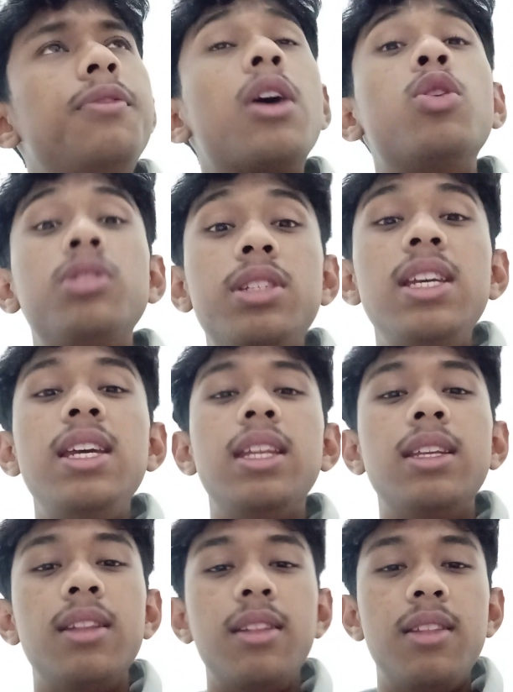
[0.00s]
faculty
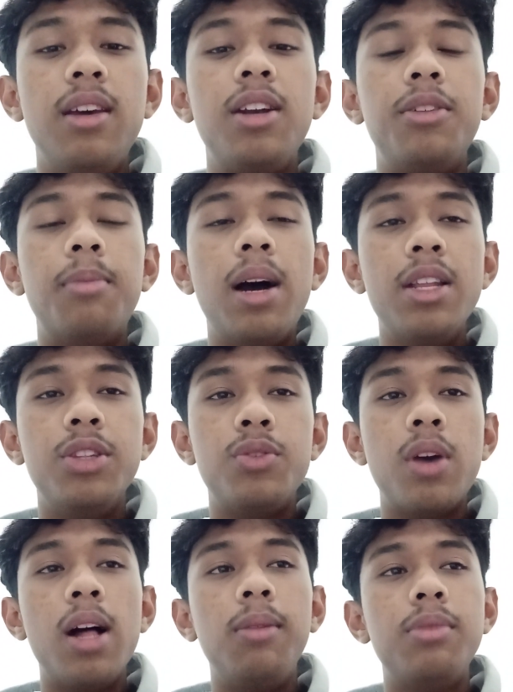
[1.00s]
in their mind to
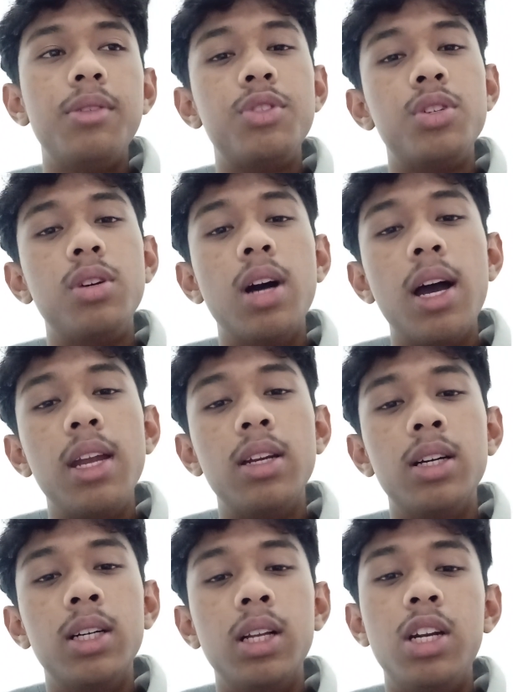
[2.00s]
help them to guide
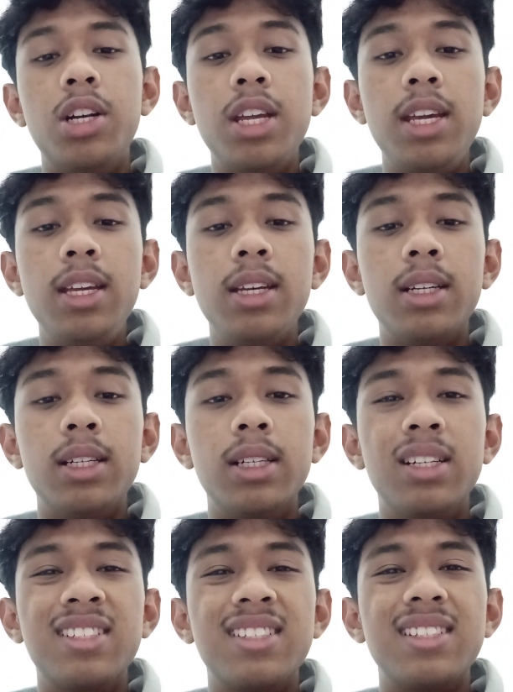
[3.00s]
learning
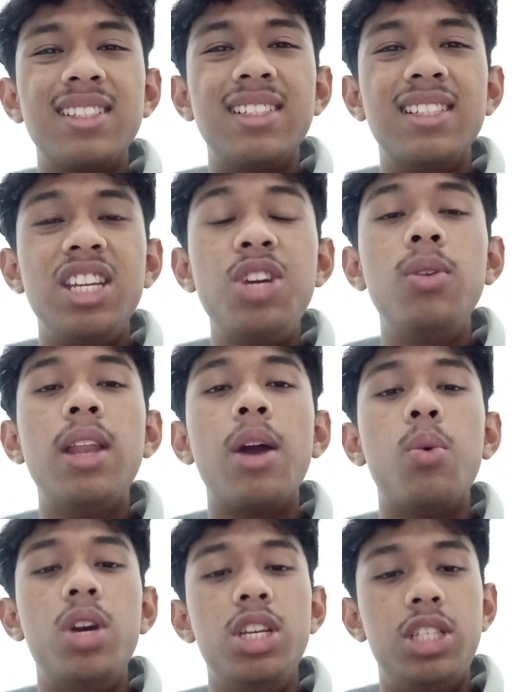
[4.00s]
a new
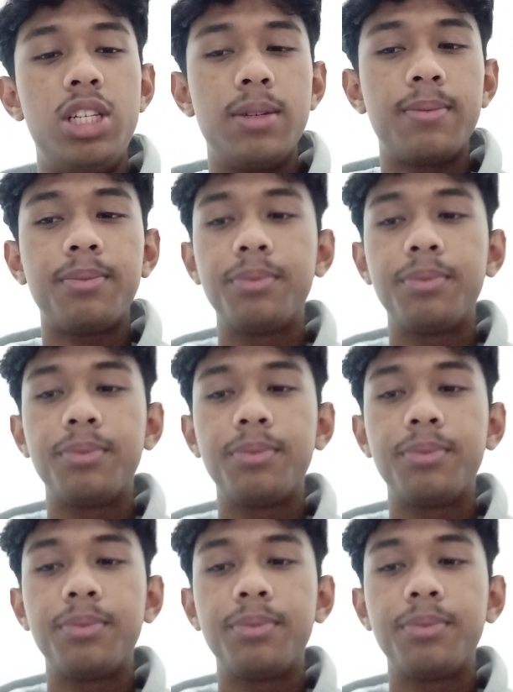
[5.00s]
language.